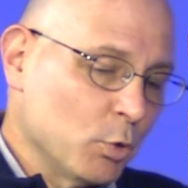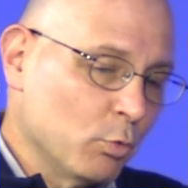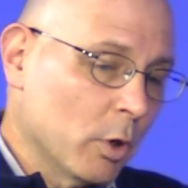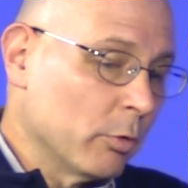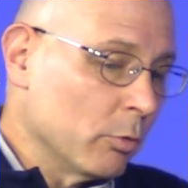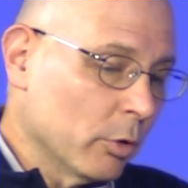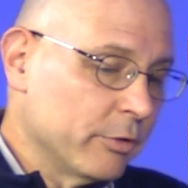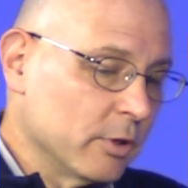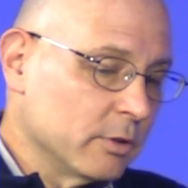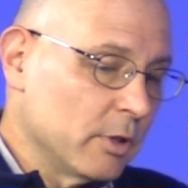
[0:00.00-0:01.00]
where we were
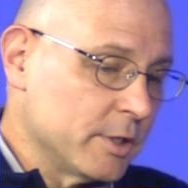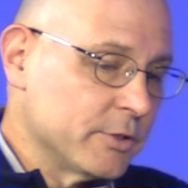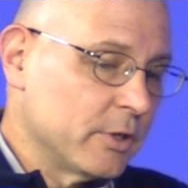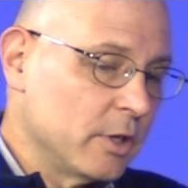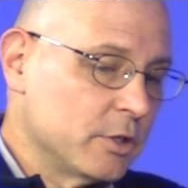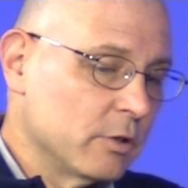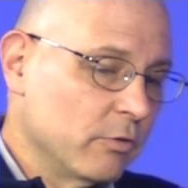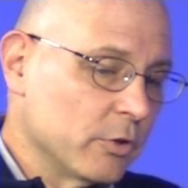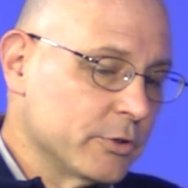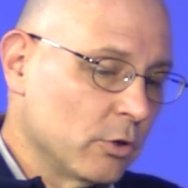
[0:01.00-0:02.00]
at the legislation
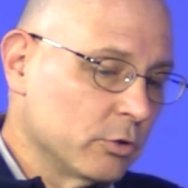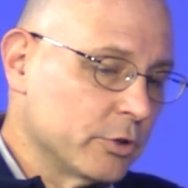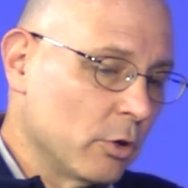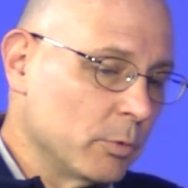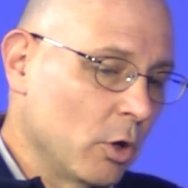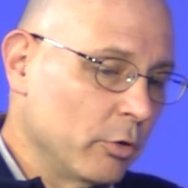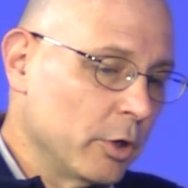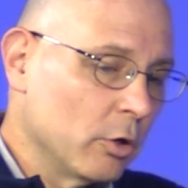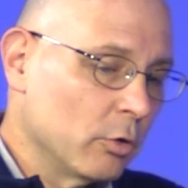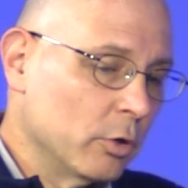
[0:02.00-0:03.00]
for the Soldiers Home in
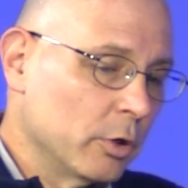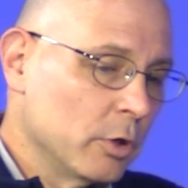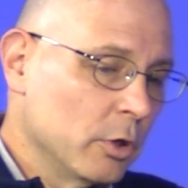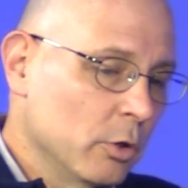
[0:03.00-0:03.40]
Holyoke,